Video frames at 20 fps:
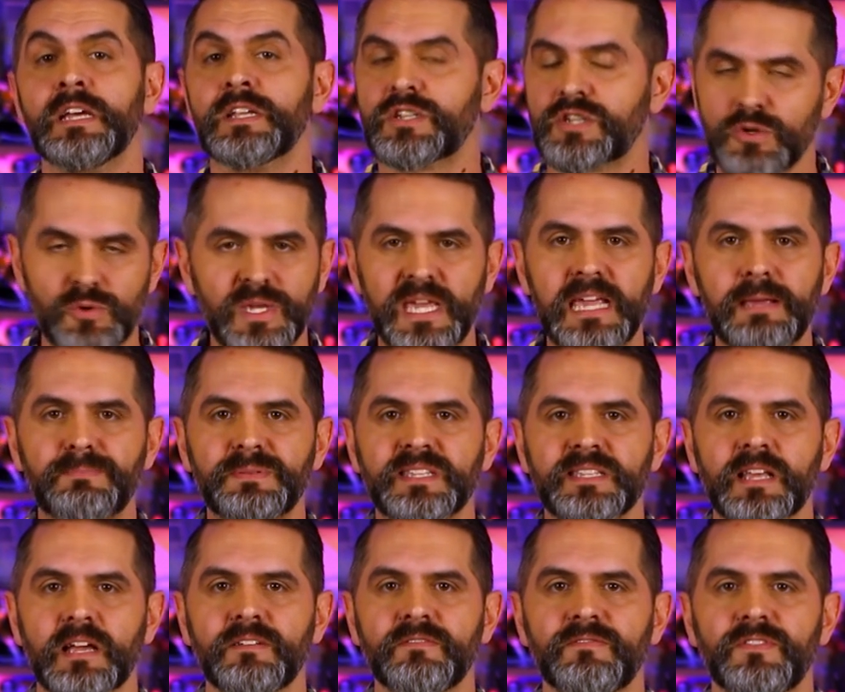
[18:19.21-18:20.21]
to keep
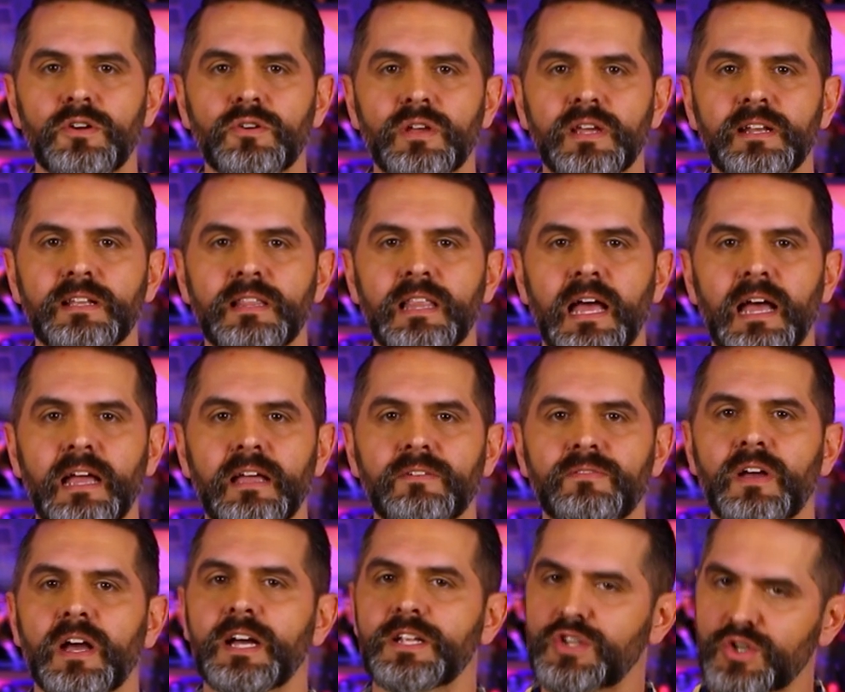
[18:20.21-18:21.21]
Sun Vulcan
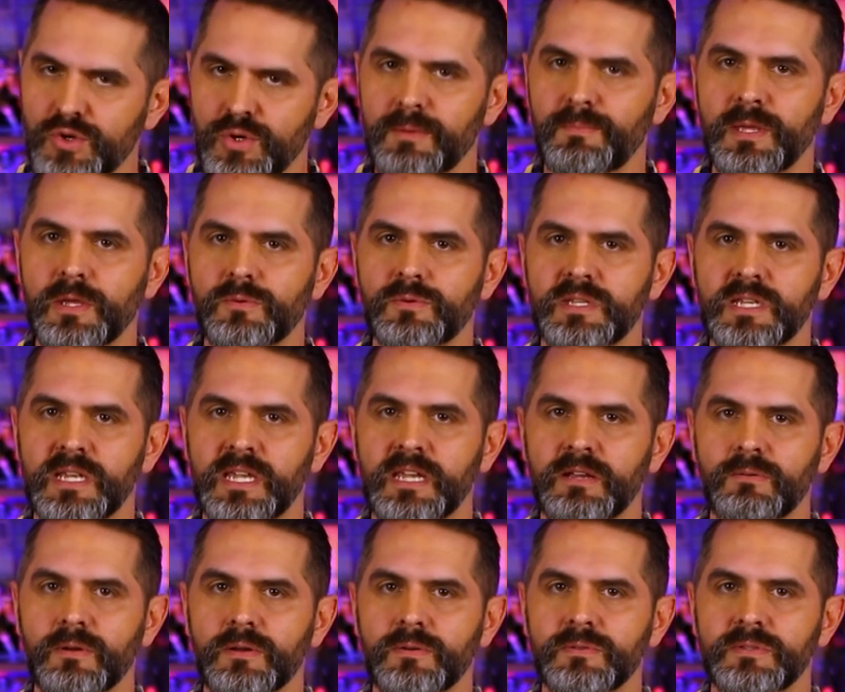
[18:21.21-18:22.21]
alive, a tribute to
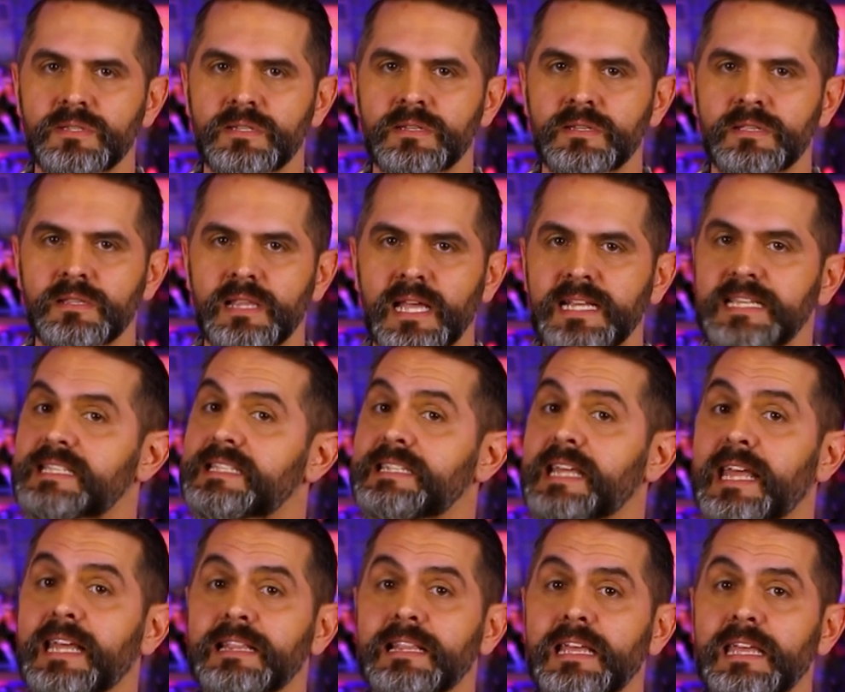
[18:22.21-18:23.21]
heroes like
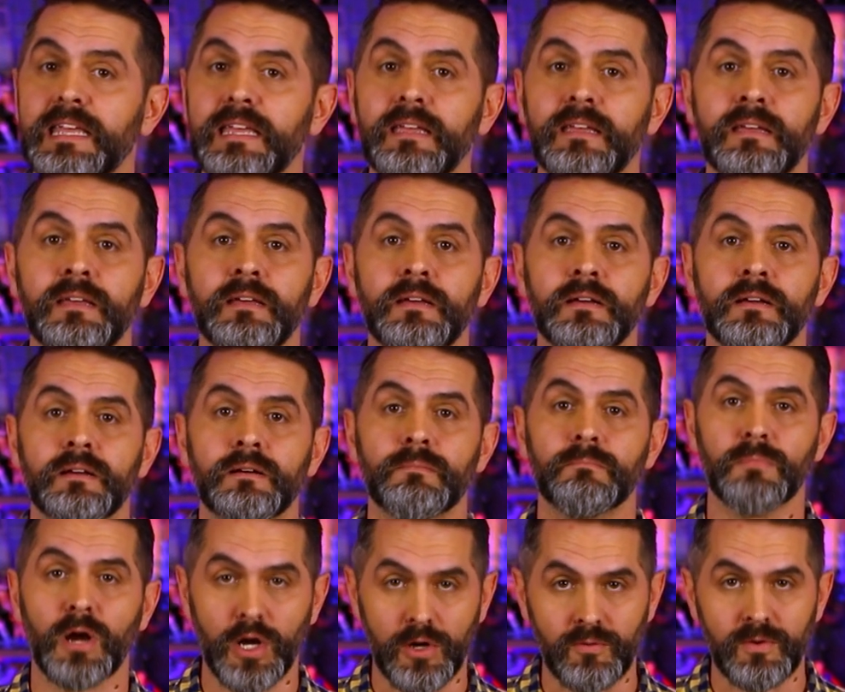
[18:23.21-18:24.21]
Stan Lee,
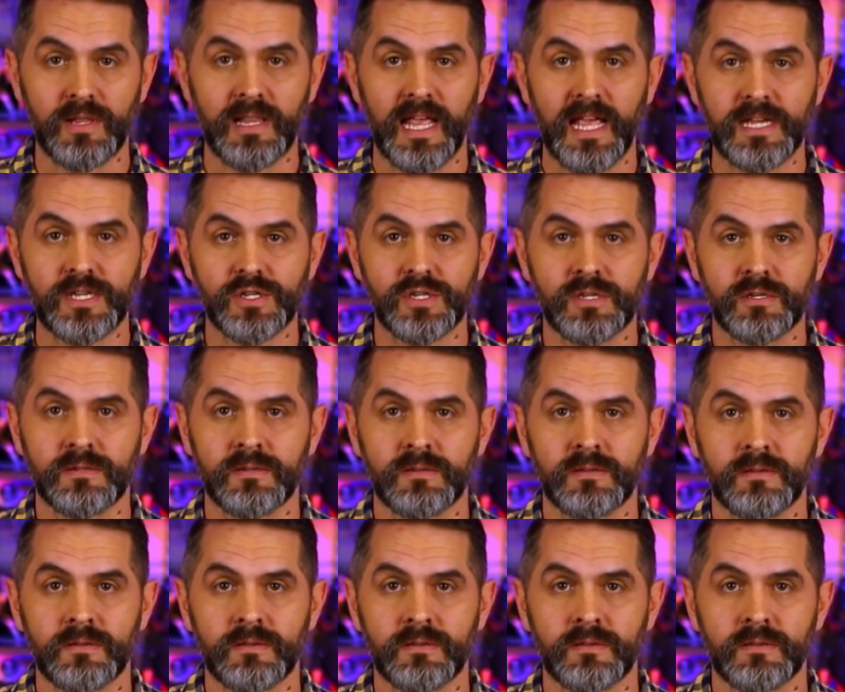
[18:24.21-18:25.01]
Margaret Loesch,